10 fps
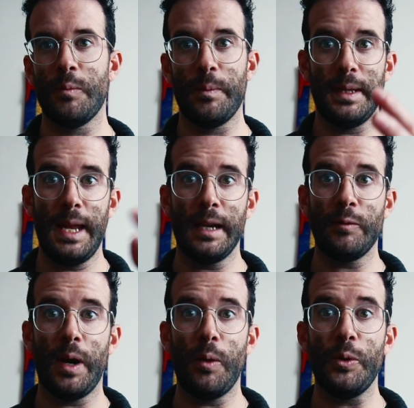Next,
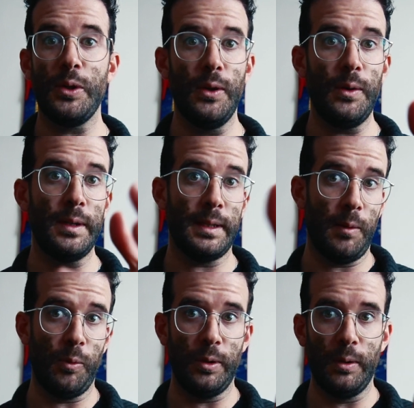what I would do is I
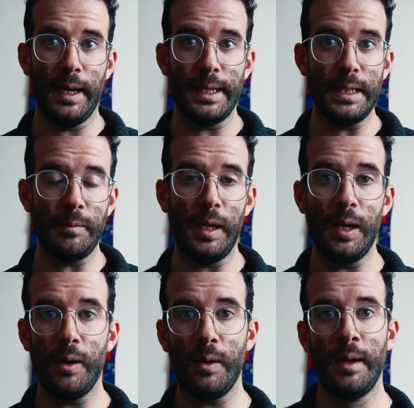would look at this
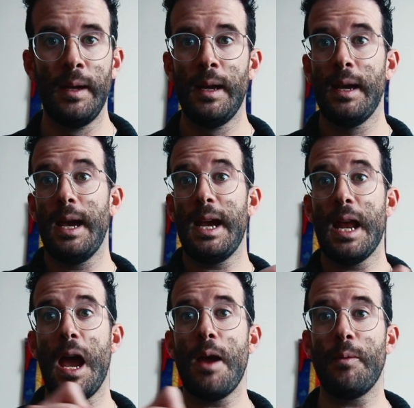video, and
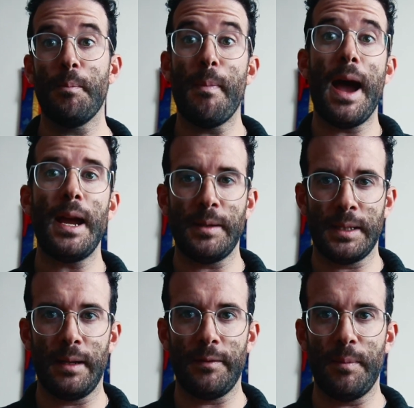
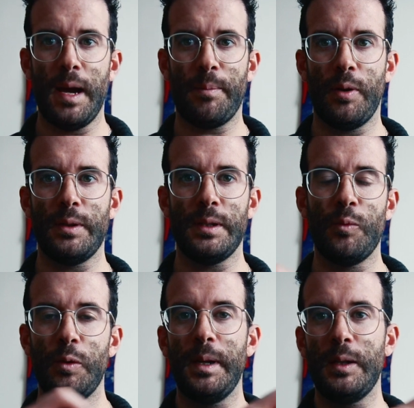my process
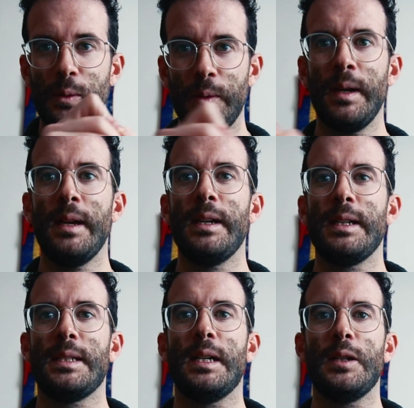would be to
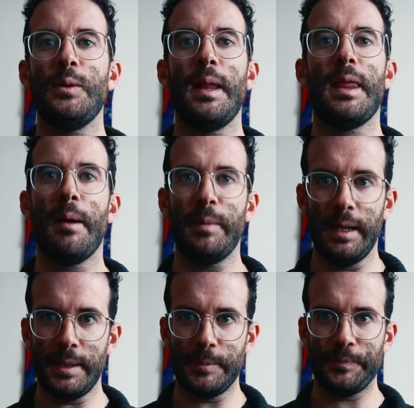start doing
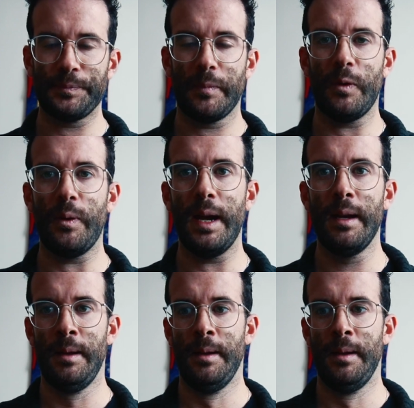thumbnails, right?